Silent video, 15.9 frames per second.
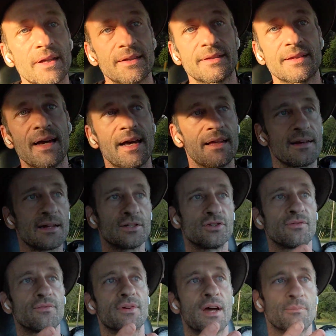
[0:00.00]
like that, and
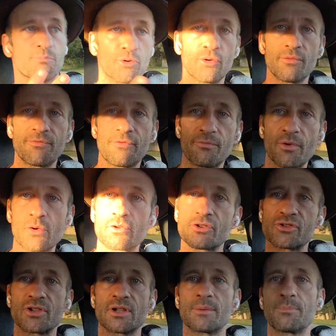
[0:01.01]
you've got proof of
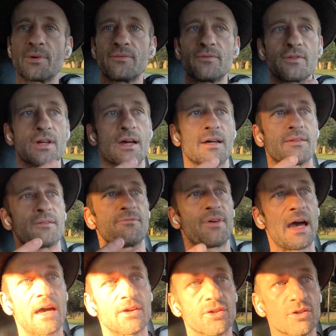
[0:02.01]
ownership, and you've got the
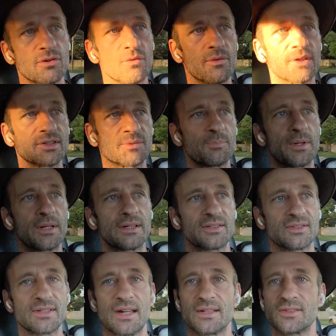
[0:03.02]
value that's been
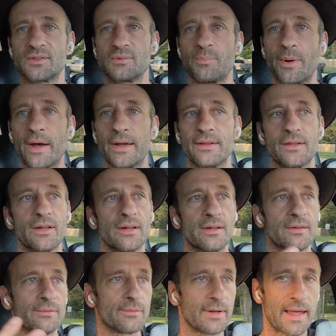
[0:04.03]
assessed by
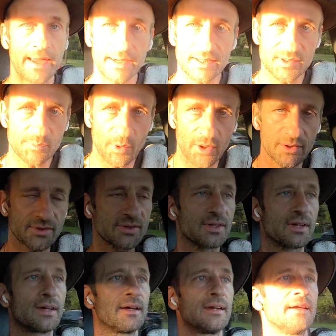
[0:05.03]
the experts.
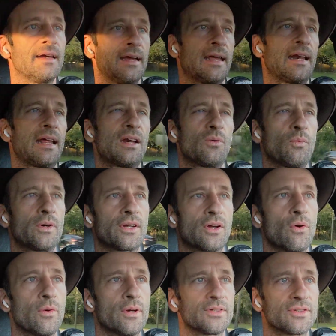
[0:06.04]
And I don't want
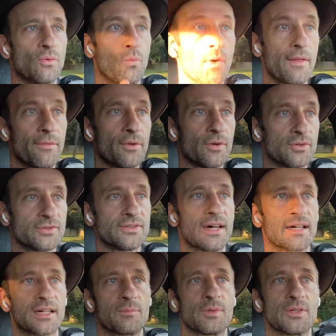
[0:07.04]
to go into what those
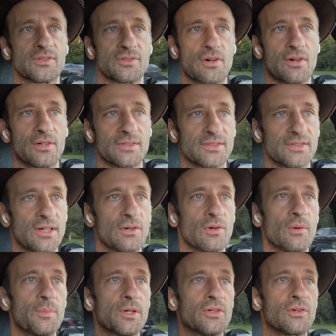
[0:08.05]
documents are,
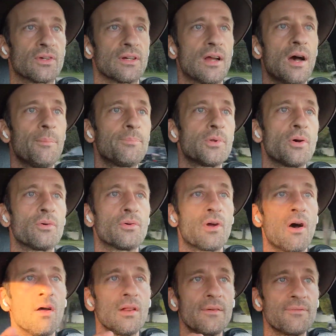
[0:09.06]
etc., but you can upload
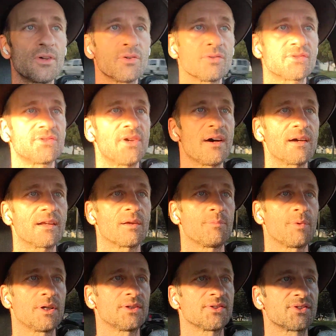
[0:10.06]
all of those
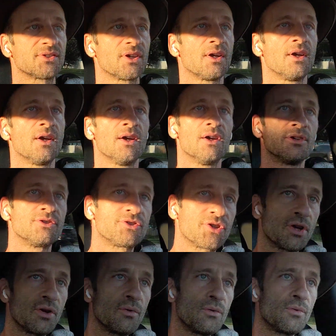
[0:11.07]
documents
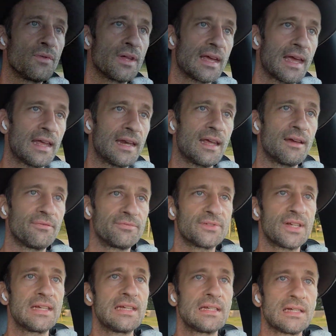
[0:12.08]
to the
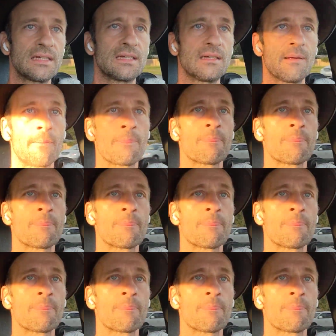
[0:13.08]
NFT,